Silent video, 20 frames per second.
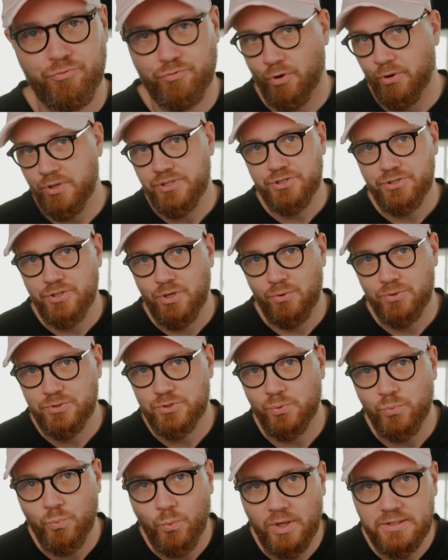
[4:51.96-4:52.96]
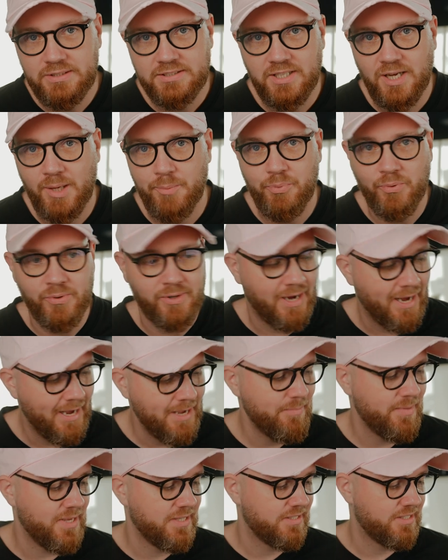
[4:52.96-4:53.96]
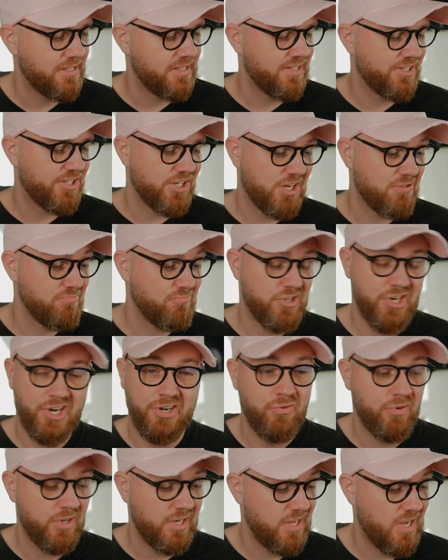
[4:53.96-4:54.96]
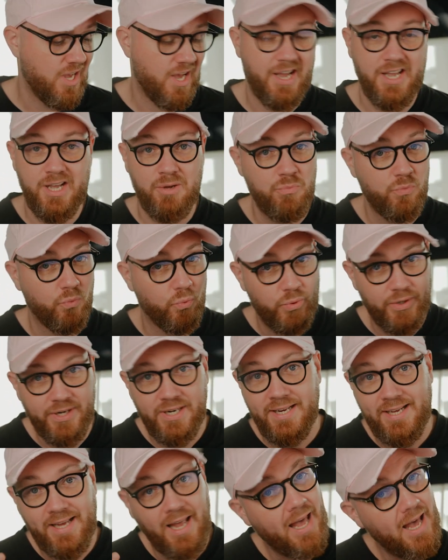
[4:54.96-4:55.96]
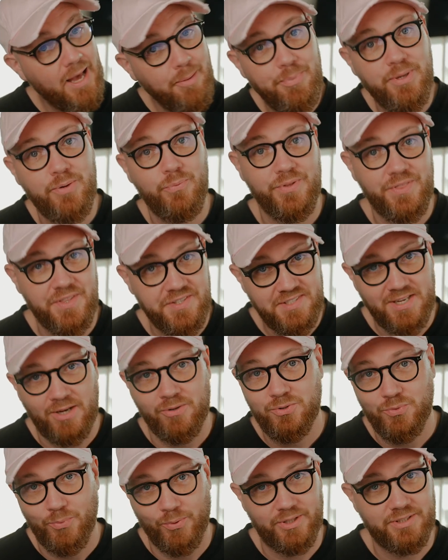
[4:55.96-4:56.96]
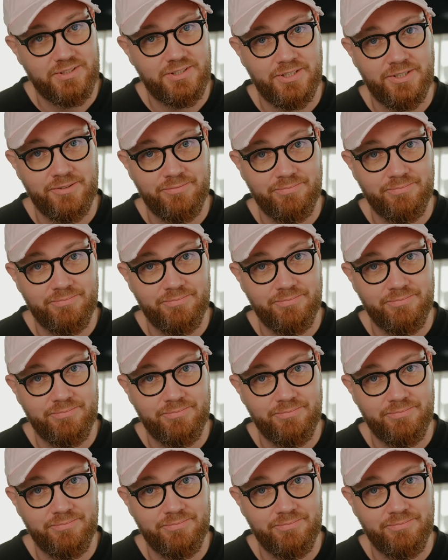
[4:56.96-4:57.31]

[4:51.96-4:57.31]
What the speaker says: voice notes on WhatsApp or iMessage, and generally I am really happy with the sound quality.